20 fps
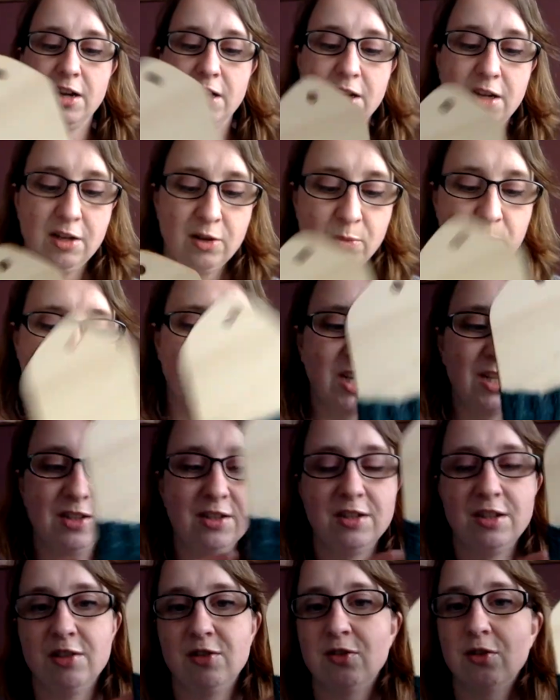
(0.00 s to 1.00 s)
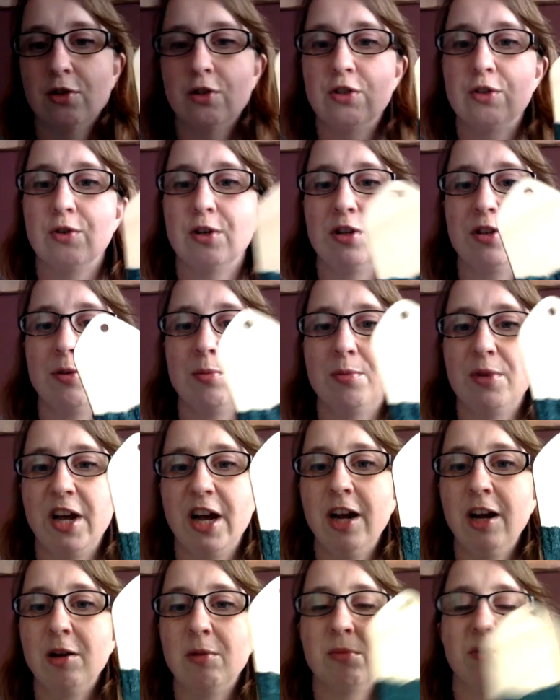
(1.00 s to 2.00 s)
In the pattern, it's also on the
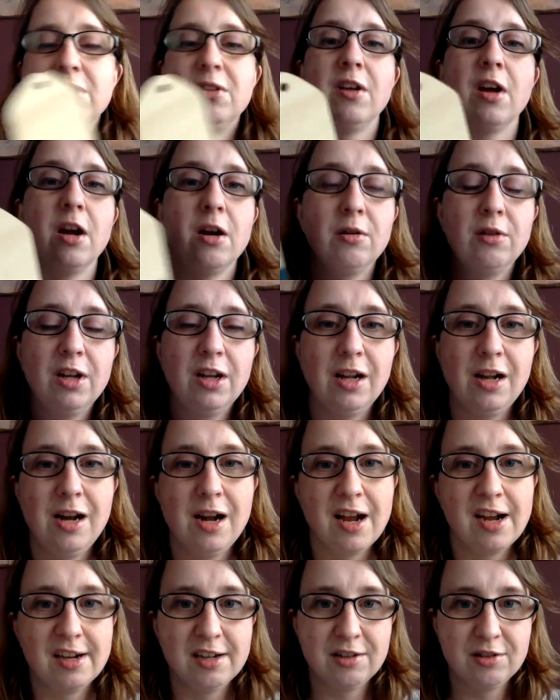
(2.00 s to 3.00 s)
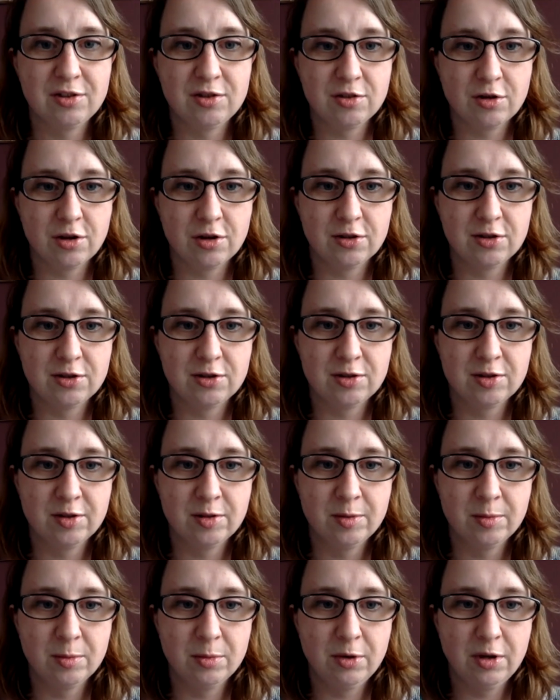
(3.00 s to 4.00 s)
back, but I really like
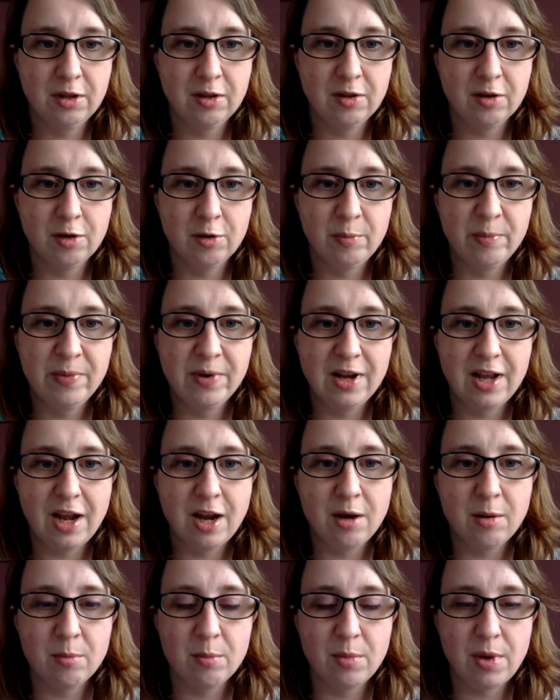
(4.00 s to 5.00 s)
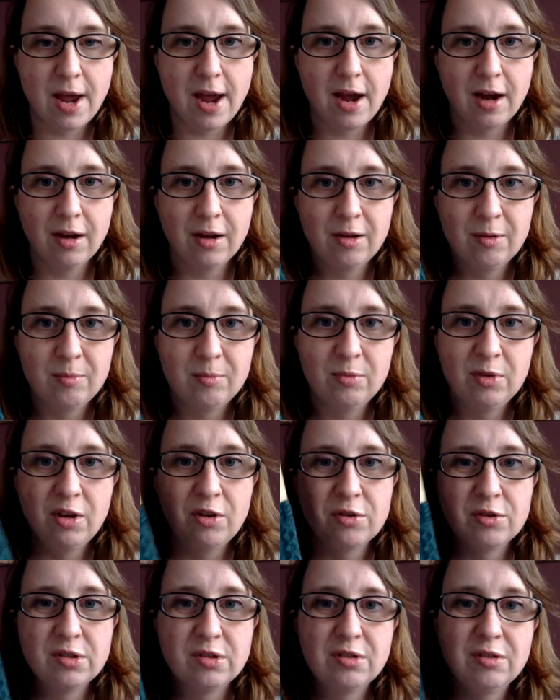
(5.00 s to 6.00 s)
socks with a plain back
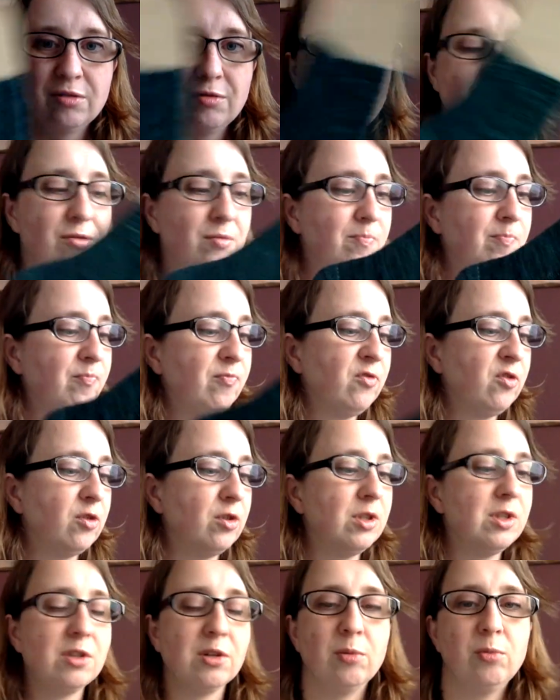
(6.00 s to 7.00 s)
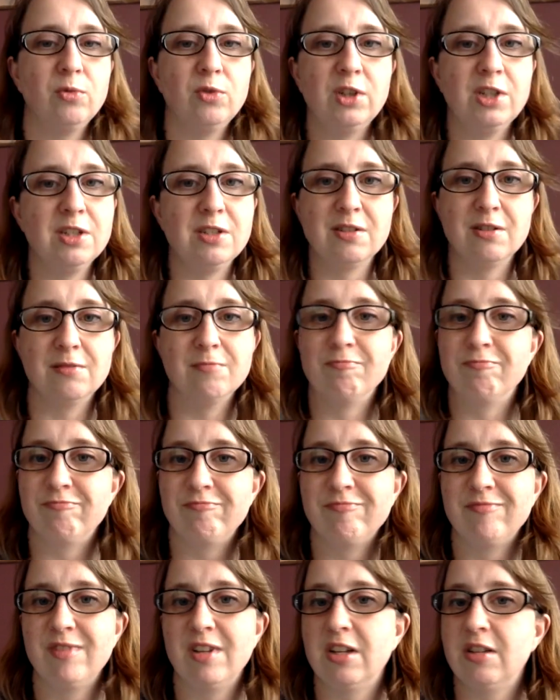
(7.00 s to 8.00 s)
because it's, for some reason,
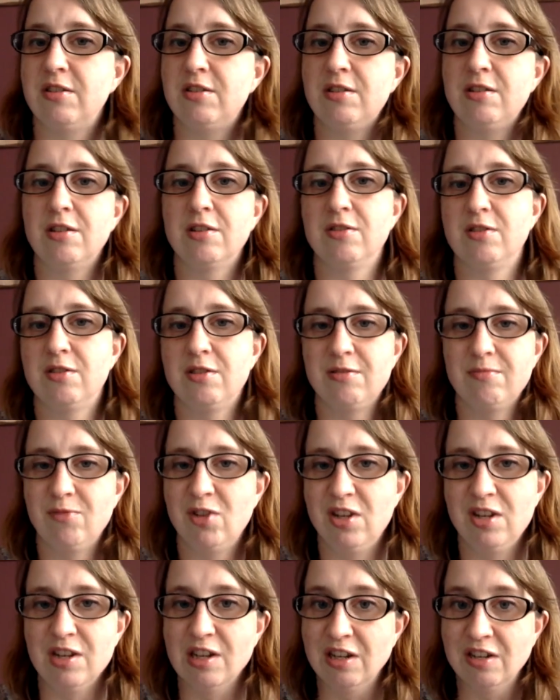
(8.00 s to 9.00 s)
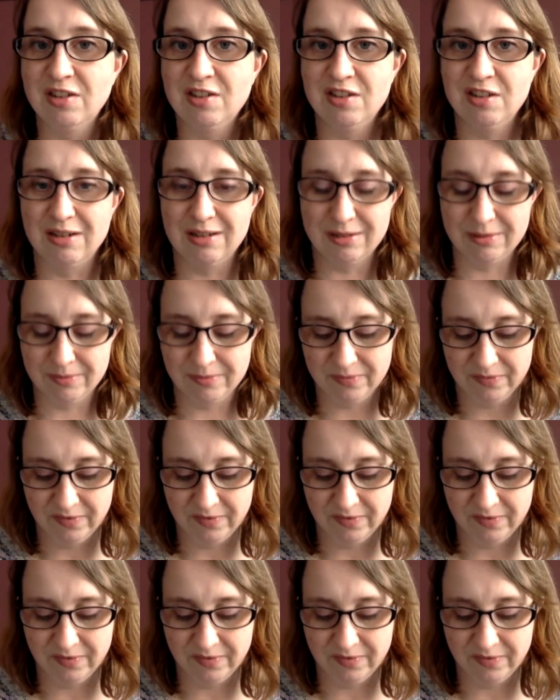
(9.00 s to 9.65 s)
it's just easier.